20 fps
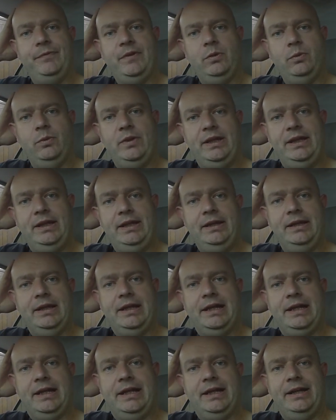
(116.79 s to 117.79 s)
we
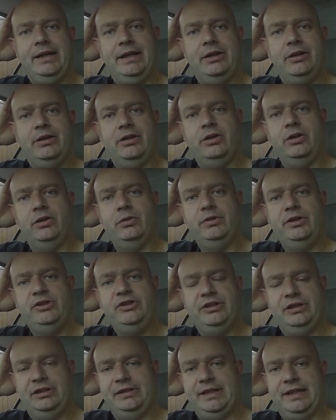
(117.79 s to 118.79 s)
had our
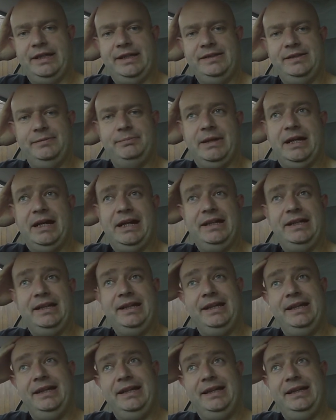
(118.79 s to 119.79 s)
original test back
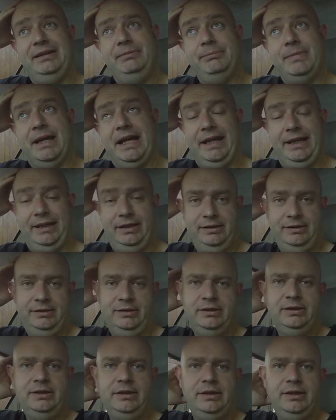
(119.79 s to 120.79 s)
in May,
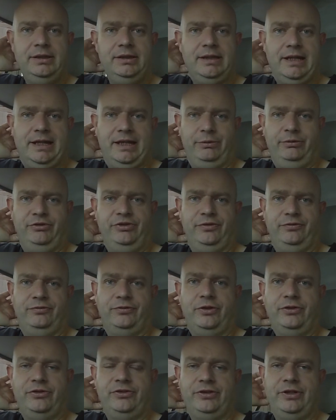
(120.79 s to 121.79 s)
and it was the
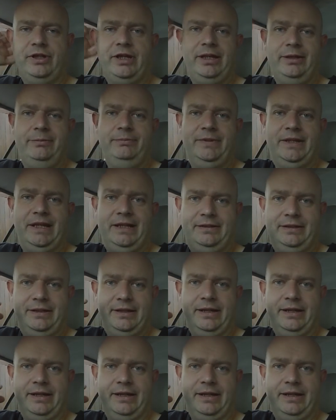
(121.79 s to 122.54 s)
first time that the